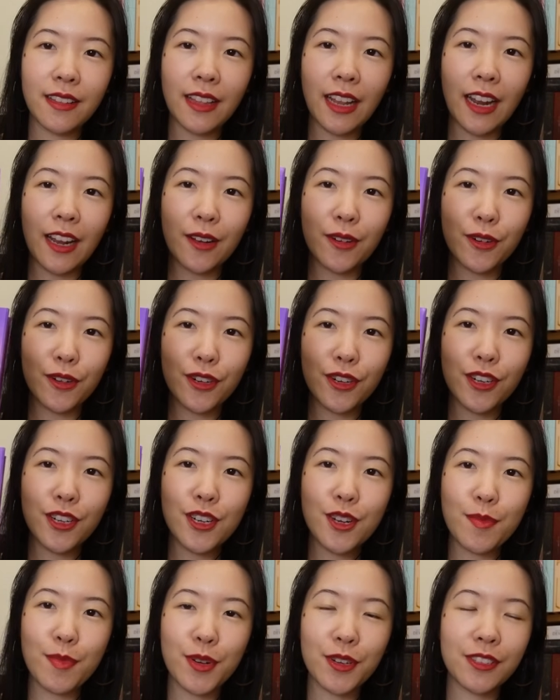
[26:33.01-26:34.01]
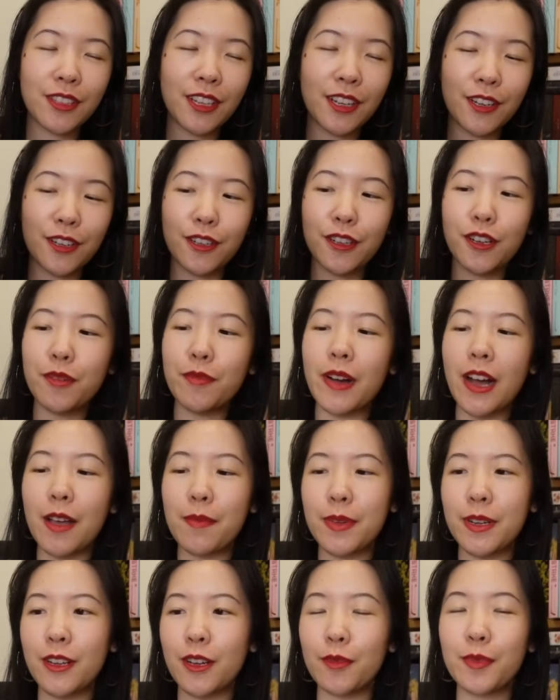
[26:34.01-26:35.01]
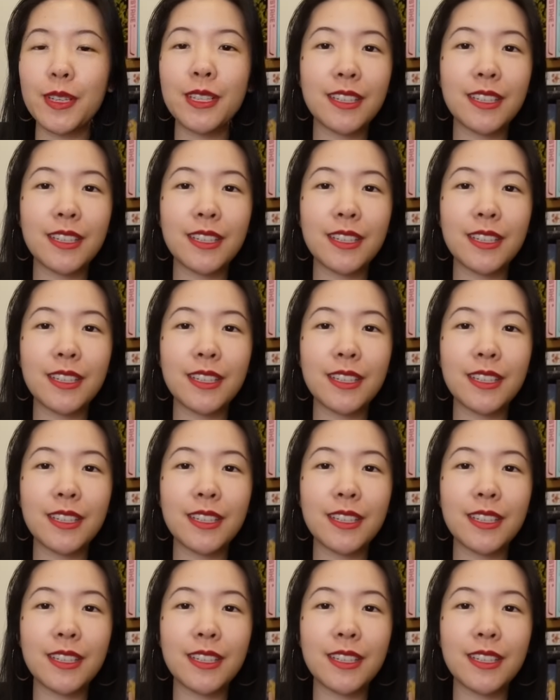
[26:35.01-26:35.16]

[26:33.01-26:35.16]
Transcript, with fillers: that I ordered, Birthday Girl by Penelope